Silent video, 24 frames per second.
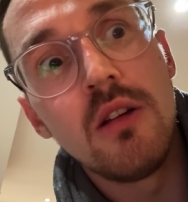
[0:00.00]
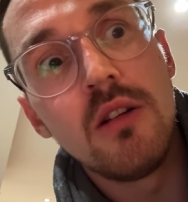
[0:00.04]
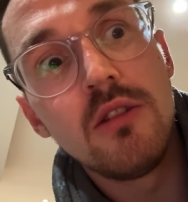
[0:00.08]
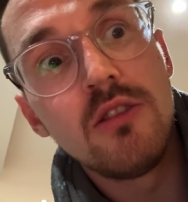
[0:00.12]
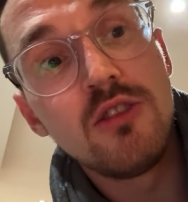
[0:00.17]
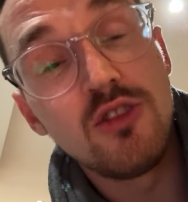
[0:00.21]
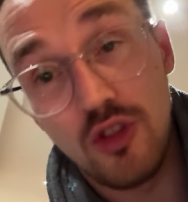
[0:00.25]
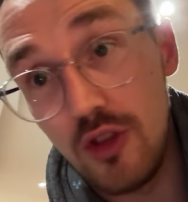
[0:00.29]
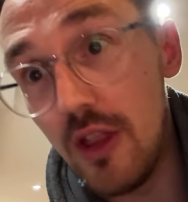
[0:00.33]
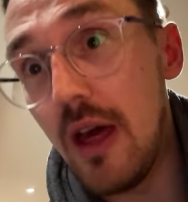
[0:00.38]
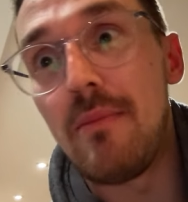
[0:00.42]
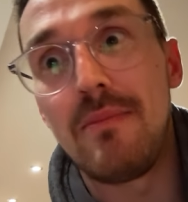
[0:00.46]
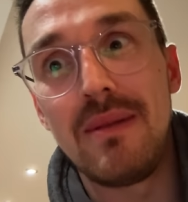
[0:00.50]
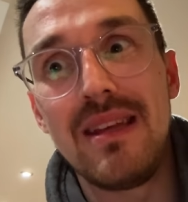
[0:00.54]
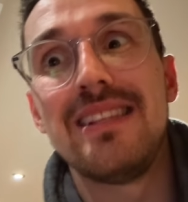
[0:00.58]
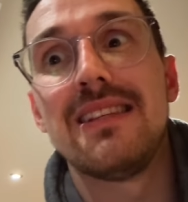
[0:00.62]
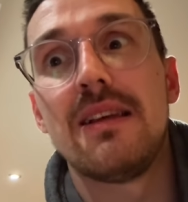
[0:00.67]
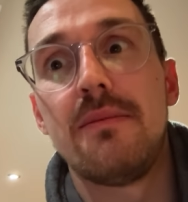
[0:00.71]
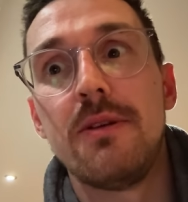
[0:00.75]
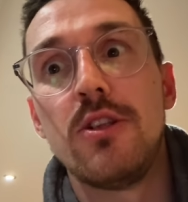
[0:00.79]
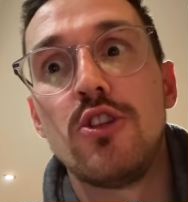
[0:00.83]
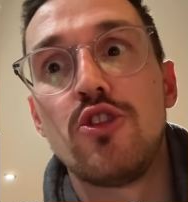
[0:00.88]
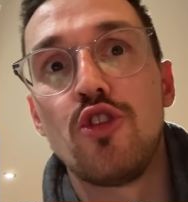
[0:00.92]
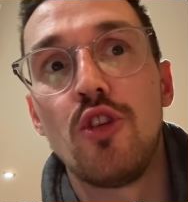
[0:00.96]
so that means
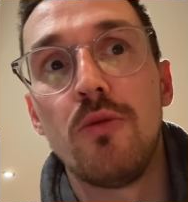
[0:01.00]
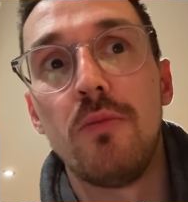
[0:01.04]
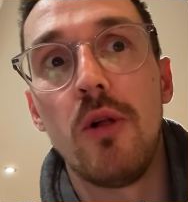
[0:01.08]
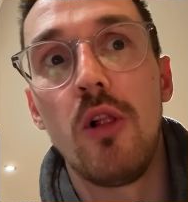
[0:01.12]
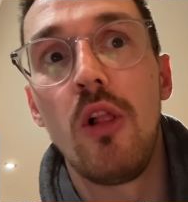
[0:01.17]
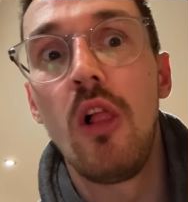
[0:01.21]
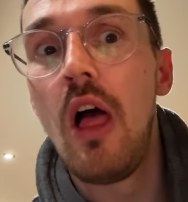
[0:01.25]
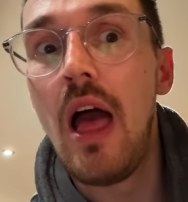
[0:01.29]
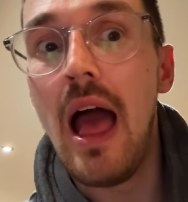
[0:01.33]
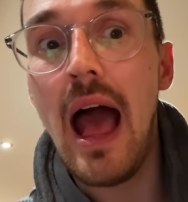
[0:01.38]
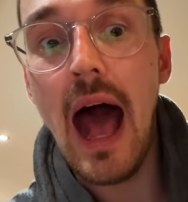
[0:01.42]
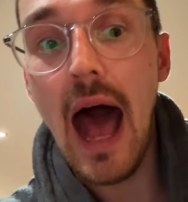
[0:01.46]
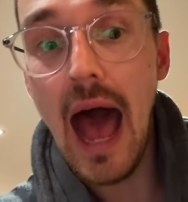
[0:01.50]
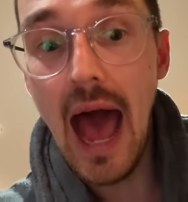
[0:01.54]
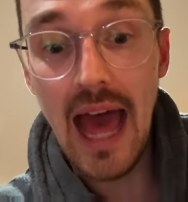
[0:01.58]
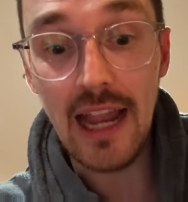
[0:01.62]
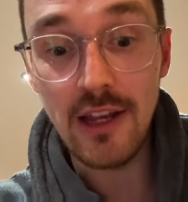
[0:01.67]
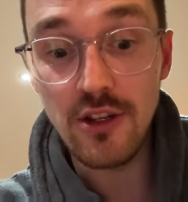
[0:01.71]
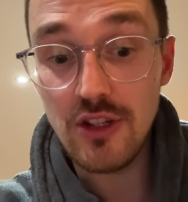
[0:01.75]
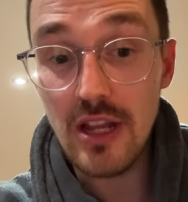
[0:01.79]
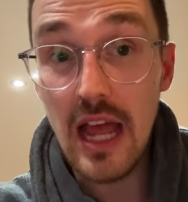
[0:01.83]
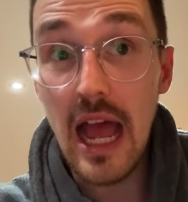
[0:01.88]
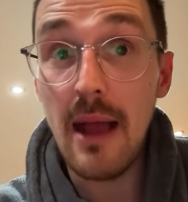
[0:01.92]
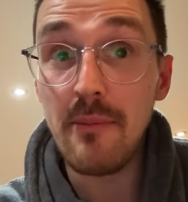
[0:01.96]
I'm in trouble
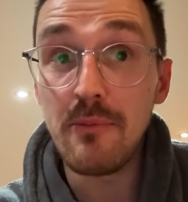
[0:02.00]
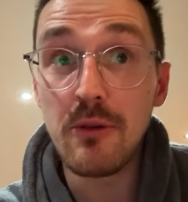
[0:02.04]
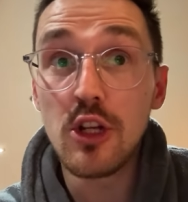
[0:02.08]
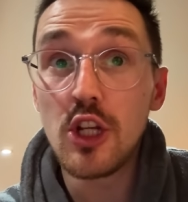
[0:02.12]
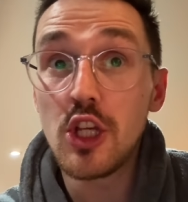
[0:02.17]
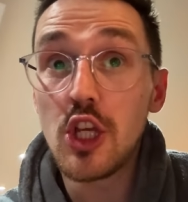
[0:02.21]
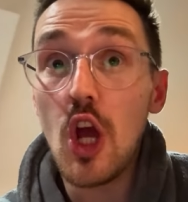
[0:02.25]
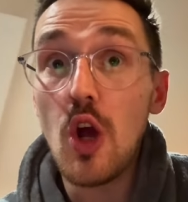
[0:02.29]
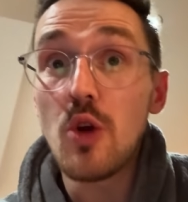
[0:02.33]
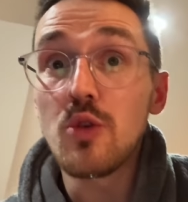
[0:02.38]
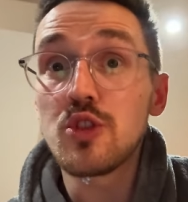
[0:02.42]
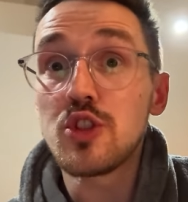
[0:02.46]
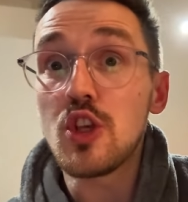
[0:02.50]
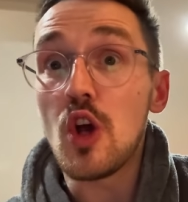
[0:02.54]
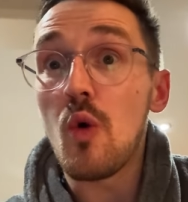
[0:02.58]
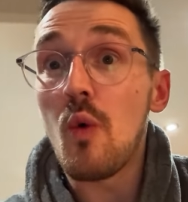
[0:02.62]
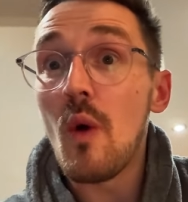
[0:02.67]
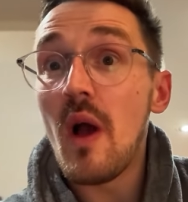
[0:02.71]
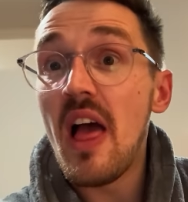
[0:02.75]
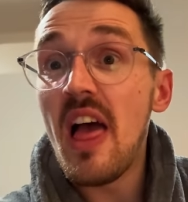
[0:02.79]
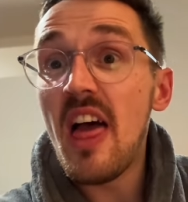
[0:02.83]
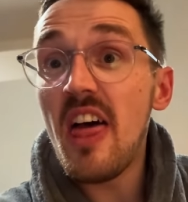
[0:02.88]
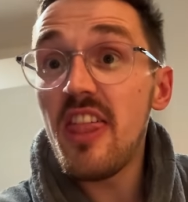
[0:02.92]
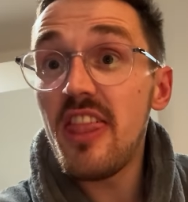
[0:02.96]
and I'm going to go. So
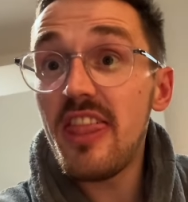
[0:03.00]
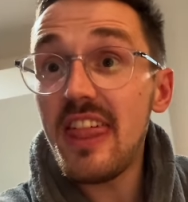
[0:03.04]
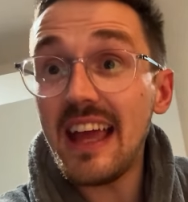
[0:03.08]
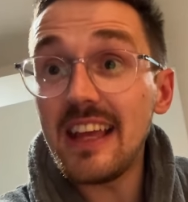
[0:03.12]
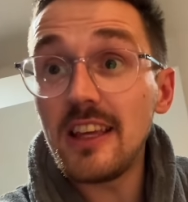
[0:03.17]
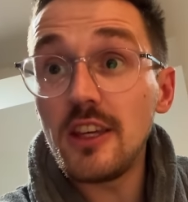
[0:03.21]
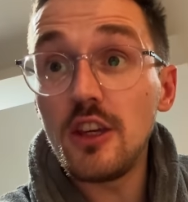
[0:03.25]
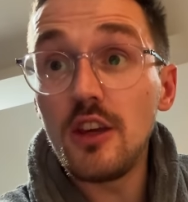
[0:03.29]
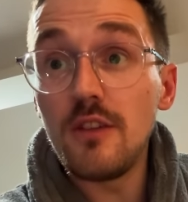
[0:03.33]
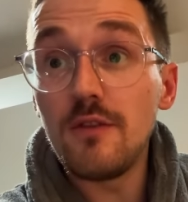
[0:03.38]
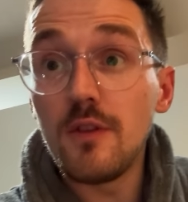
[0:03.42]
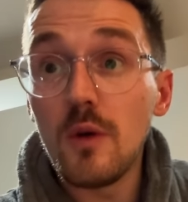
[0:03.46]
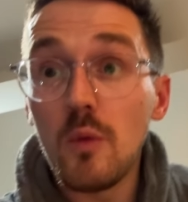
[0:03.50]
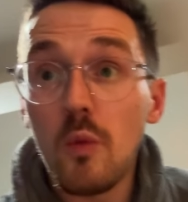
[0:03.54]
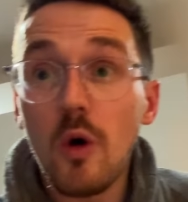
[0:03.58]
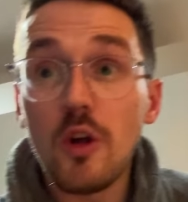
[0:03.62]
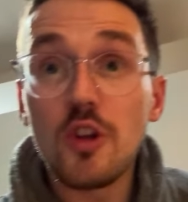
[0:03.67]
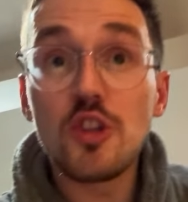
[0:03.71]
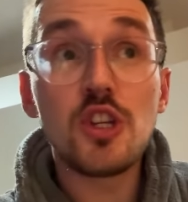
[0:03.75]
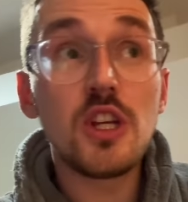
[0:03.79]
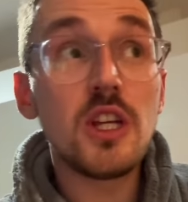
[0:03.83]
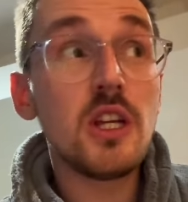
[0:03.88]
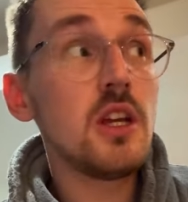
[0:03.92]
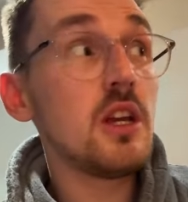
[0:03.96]
thank you for
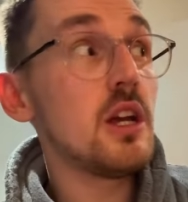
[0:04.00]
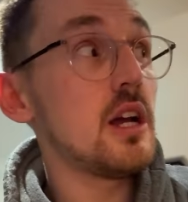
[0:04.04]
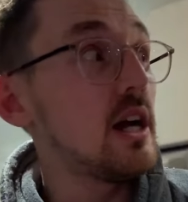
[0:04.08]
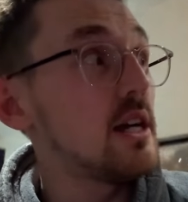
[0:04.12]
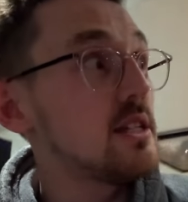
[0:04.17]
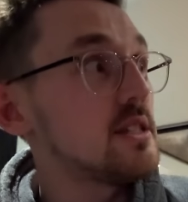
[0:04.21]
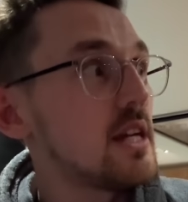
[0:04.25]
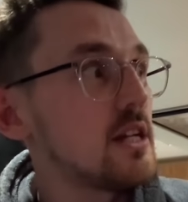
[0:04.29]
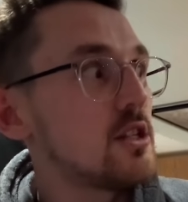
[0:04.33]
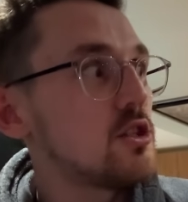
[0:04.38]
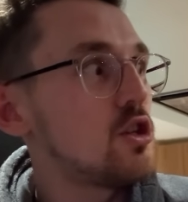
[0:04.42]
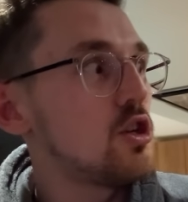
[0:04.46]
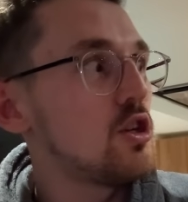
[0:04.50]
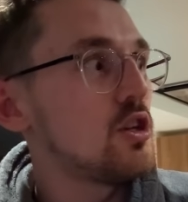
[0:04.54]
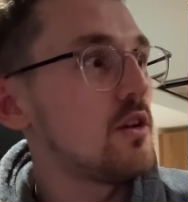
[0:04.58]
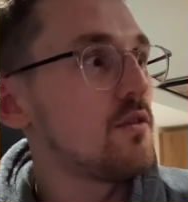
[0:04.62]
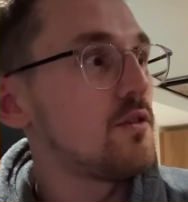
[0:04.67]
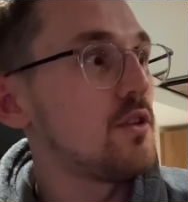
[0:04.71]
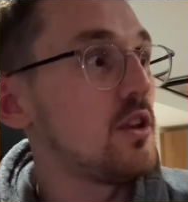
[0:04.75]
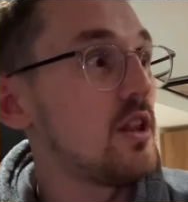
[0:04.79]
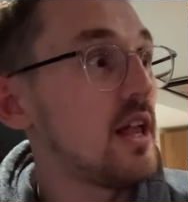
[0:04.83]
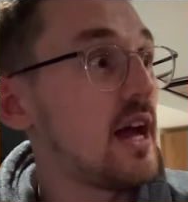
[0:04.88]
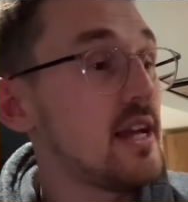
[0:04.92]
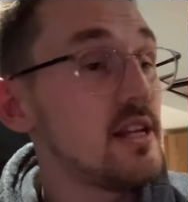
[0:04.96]
watching as I turn off
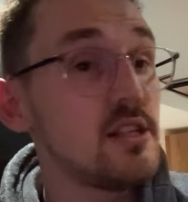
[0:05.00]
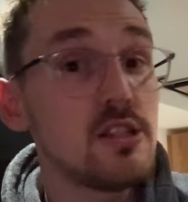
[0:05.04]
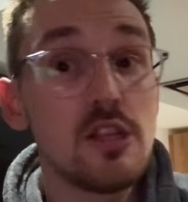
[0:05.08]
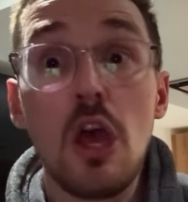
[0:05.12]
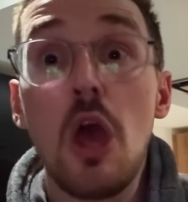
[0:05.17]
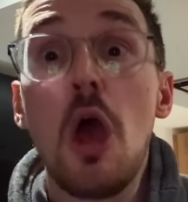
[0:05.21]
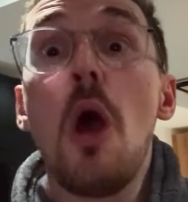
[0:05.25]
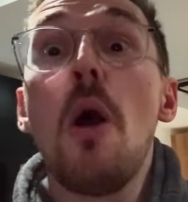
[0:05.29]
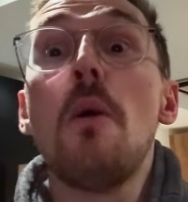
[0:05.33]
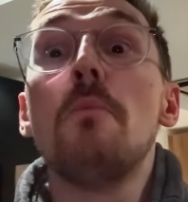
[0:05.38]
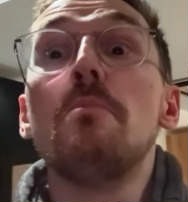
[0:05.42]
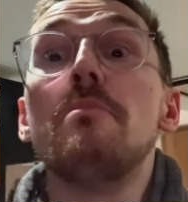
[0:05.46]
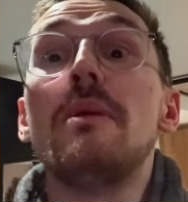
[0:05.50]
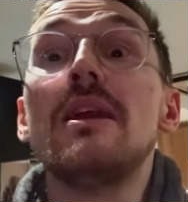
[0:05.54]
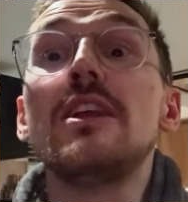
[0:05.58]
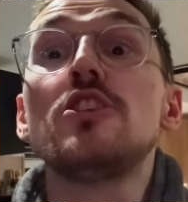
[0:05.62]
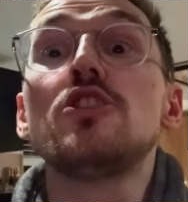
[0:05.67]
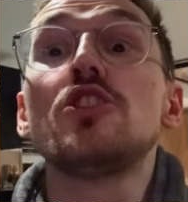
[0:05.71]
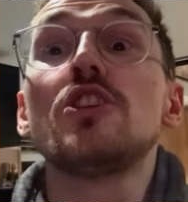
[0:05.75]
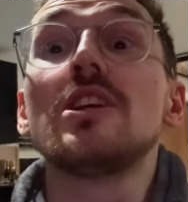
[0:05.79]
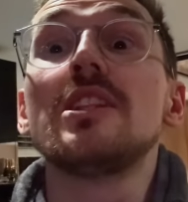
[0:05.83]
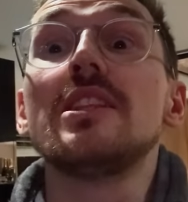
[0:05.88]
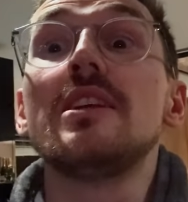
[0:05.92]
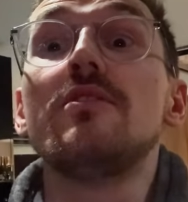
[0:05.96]
the lights. Make
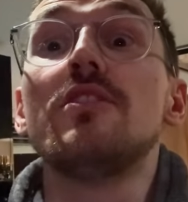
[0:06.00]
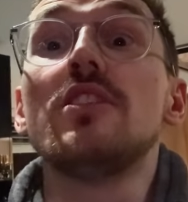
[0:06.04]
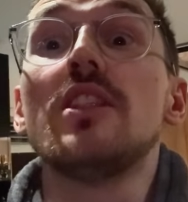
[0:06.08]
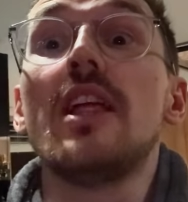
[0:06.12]
sure you leave a